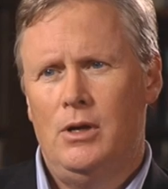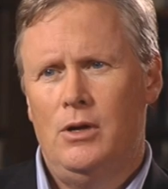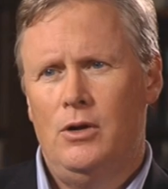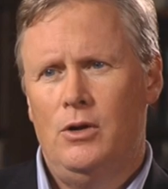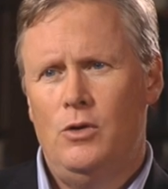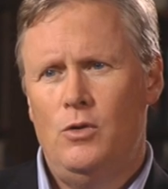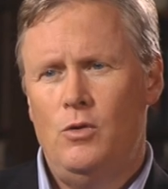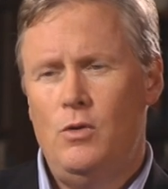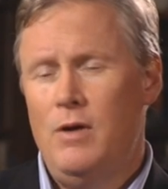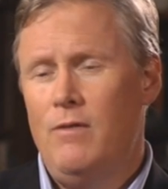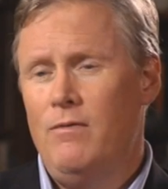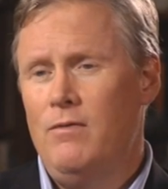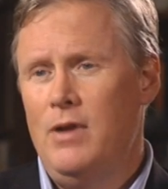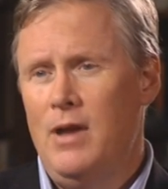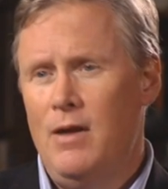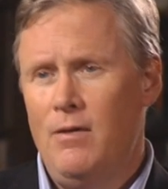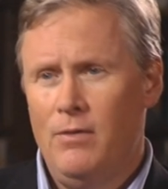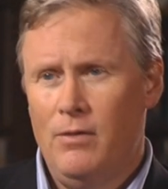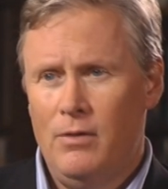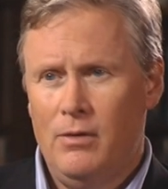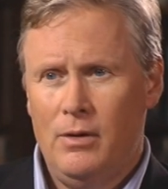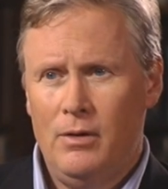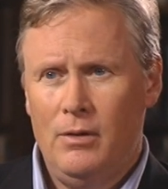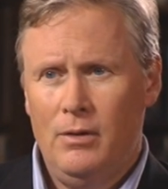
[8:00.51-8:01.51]
who have
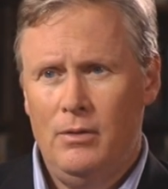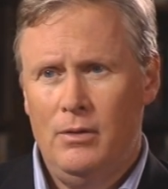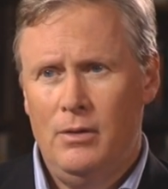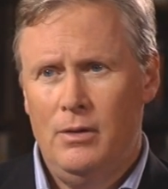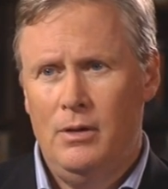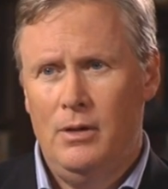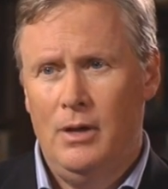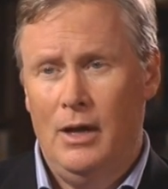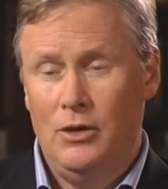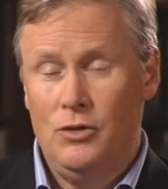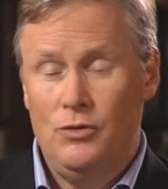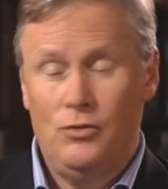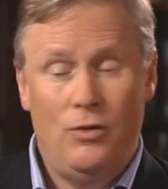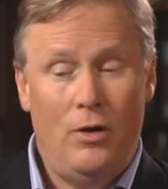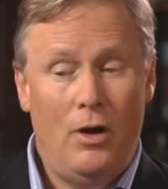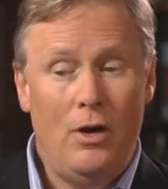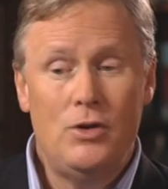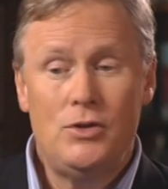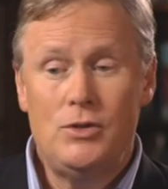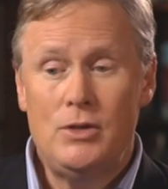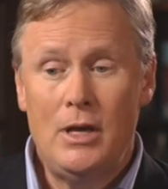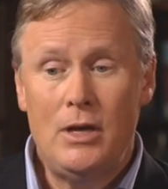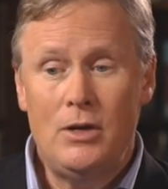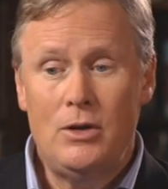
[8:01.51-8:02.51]
never, as far
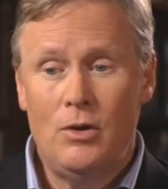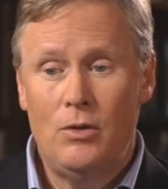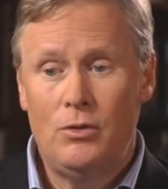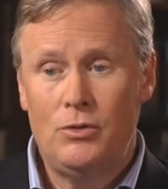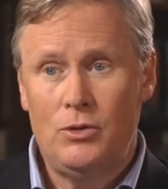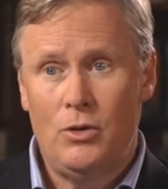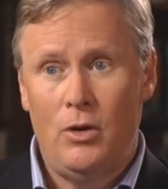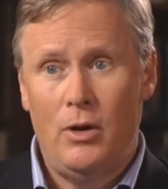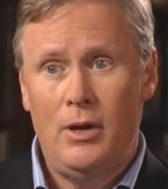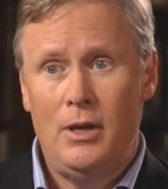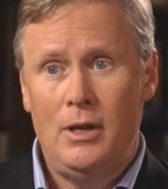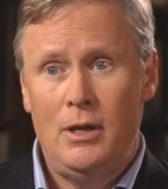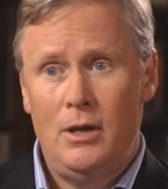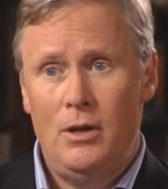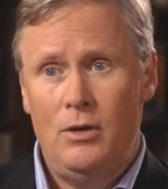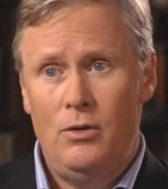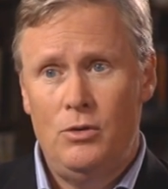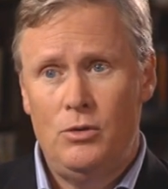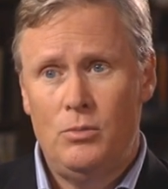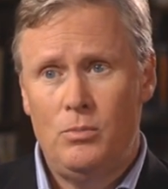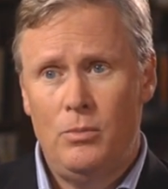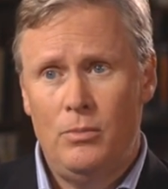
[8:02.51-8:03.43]
as they know, taught a kid whose